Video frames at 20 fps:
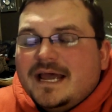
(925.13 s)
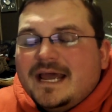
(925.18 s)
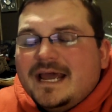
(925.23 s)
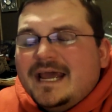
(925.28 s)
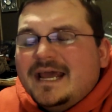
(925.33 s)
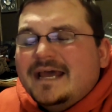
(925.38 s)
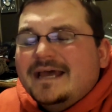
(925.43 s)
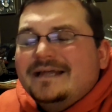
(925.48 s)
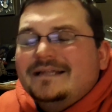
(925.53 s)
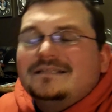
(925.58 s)

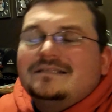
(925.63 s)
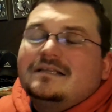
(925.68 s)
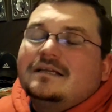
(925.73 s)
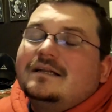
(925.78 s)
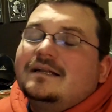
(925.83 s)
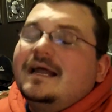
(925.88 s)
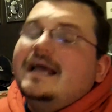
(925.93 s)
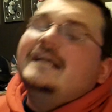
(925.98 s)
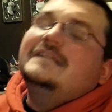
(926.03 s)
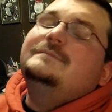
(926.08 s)
And
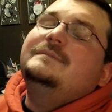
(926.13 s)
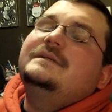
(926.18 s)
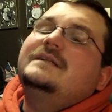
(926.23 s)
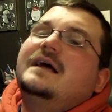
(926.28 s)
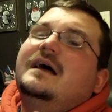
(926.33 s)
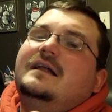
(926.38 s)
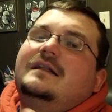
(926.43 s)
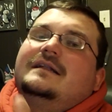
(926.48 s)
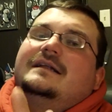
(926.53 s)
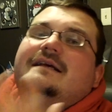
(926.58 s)
last but
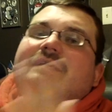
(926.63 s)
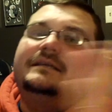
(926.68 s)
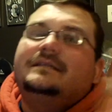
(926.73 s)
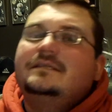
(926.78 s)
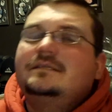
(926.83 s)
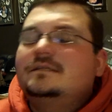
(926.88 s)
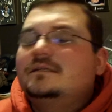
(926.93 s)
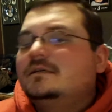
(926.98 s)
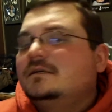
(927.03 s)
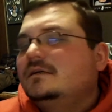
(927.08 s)
not
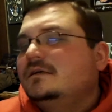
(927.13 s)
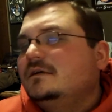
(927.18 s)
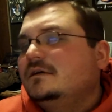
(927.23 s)
least,